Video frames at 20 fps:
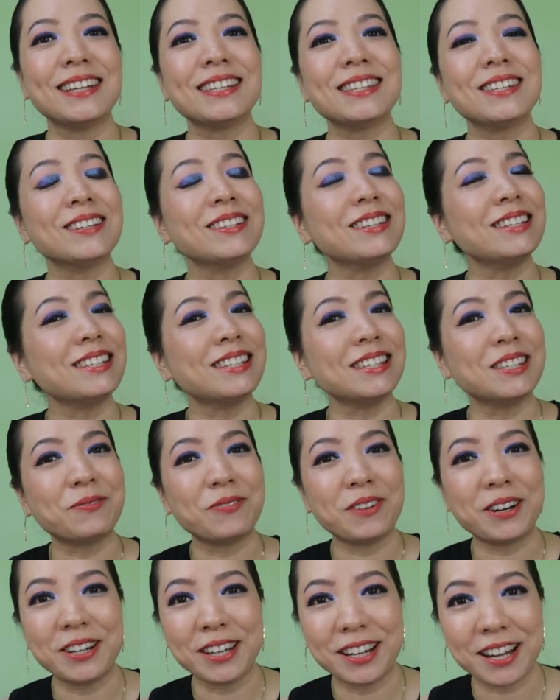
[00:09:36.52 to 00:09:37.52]
So this is
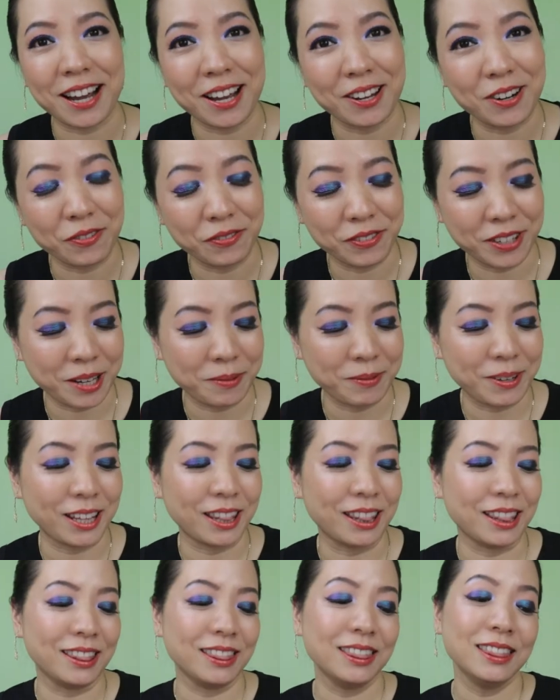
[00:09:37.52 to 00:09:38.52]
very kind of them,
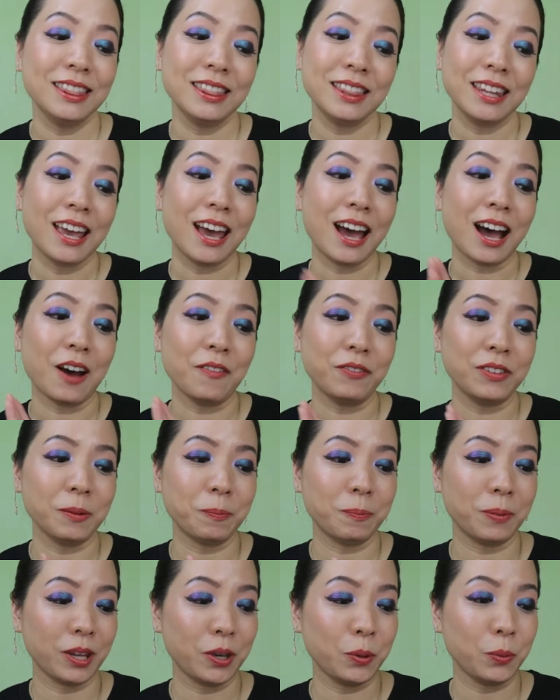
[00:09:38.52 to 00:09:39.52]
and
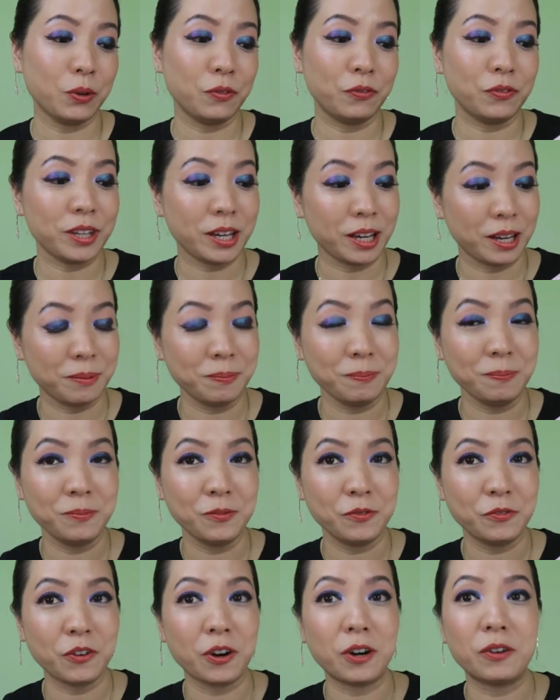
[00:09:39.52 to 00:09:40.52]
after playing with
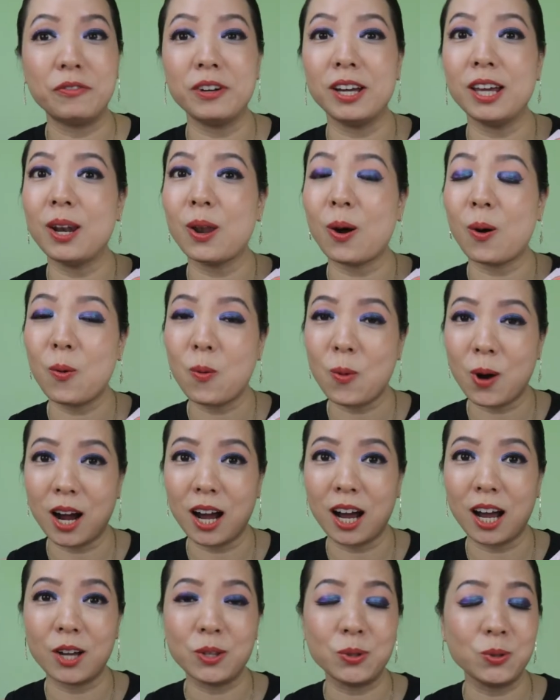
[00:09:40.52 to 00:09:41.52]
them for a very long
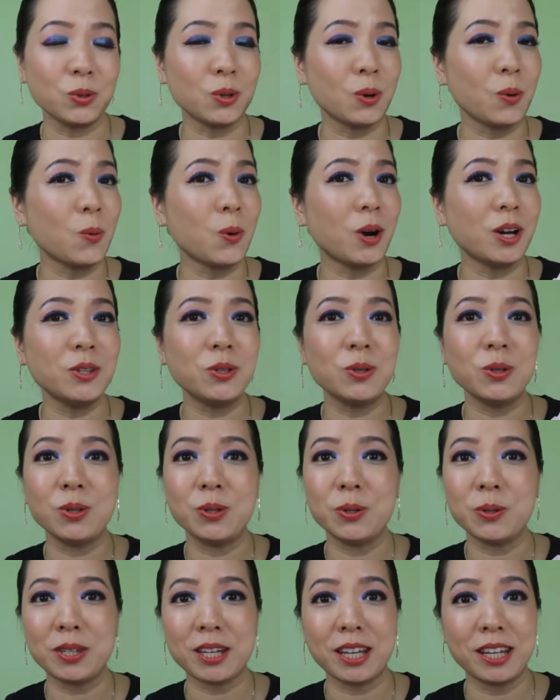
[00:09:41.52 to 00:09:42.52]
while, I do not want to
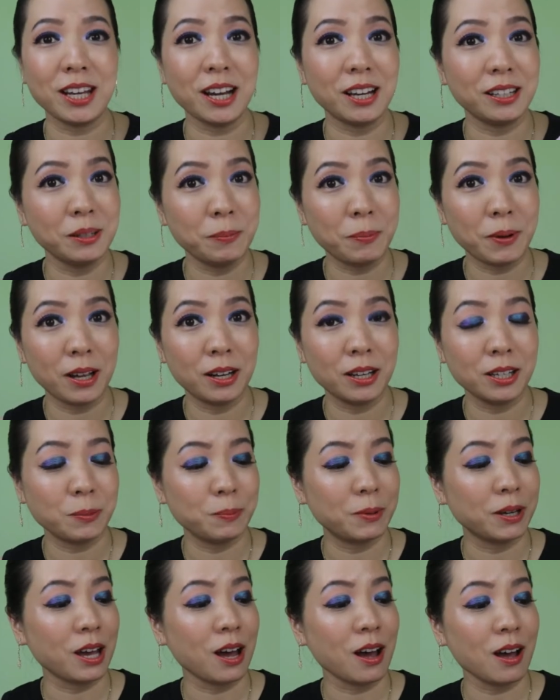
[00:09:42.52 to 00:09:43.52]
use any other palettes
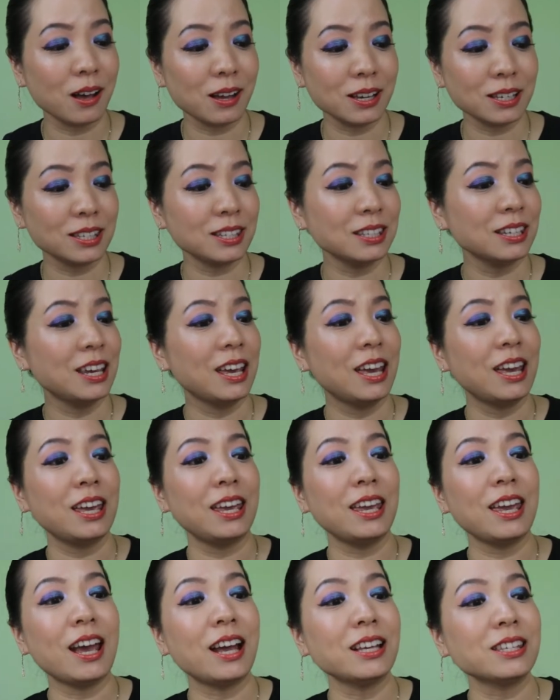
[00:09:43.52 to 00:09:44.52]
because
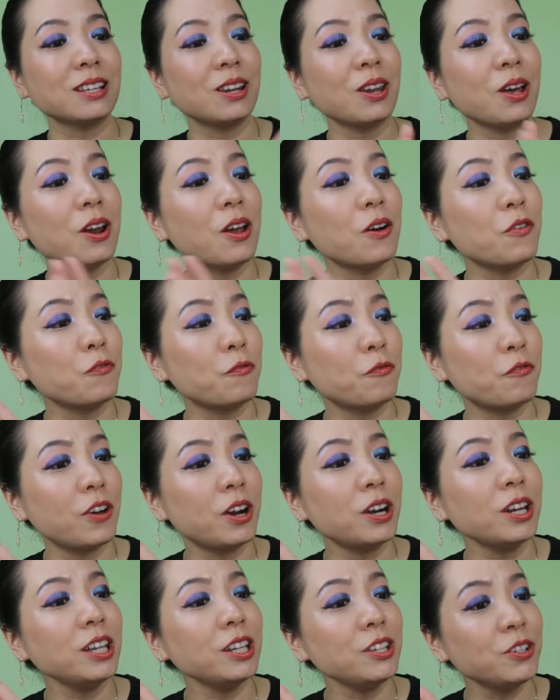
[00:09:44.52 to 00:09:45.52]
it has a lot of
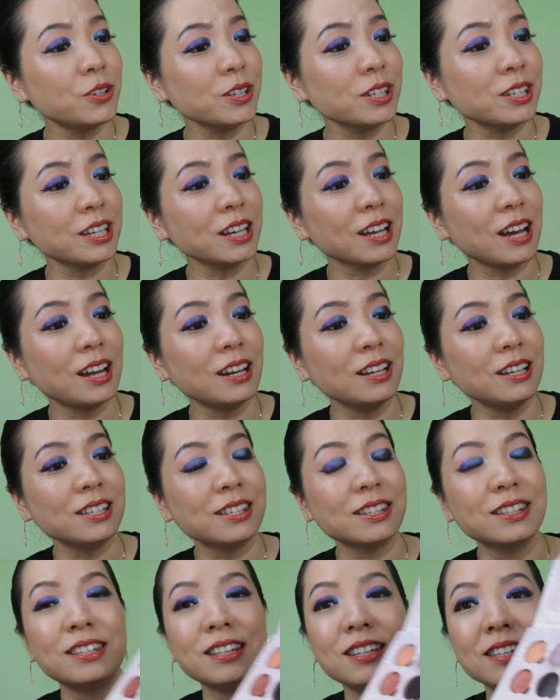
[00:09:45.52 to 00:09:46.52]
very interesting
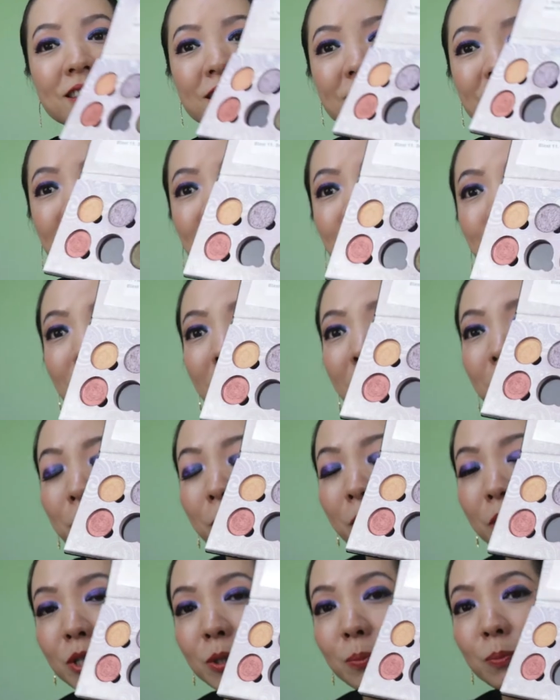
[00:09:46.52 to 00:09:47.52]
colors. This is my
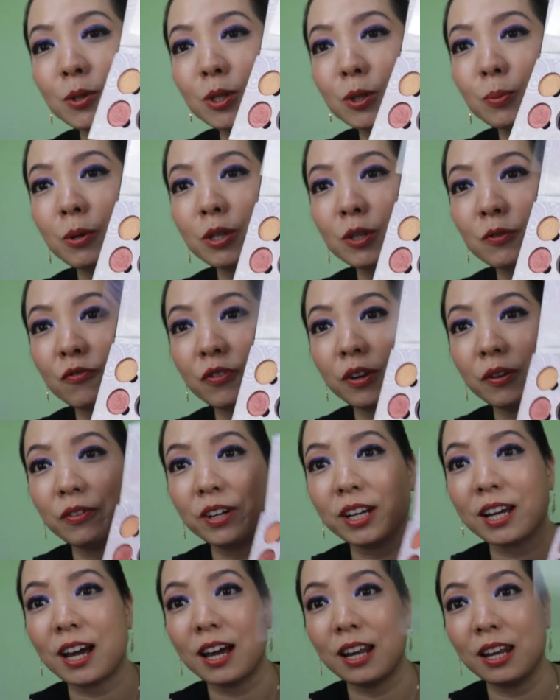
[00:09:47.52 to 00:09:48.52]
most
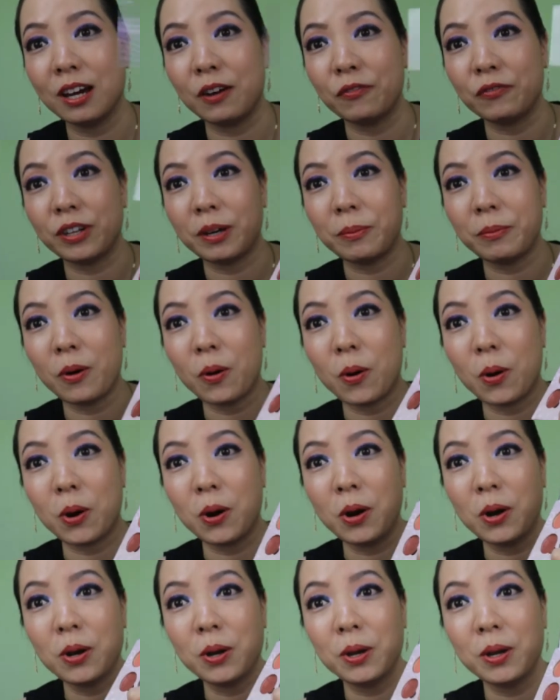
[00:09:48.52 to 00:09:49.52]
favorite color of them
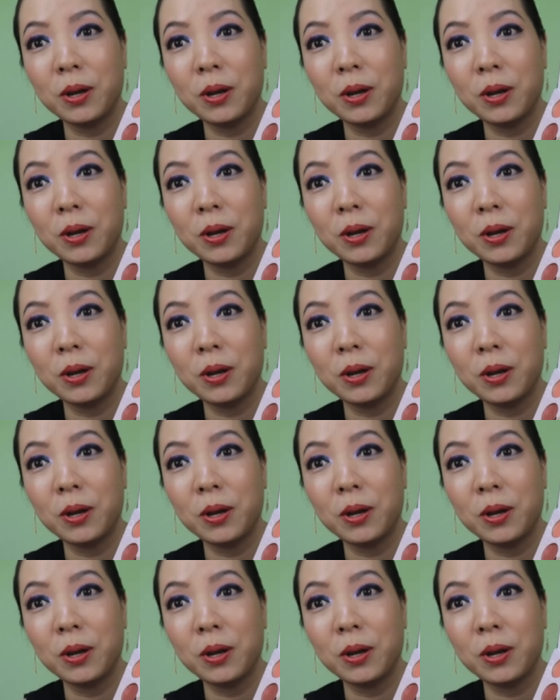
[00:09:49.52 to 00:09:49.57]
all.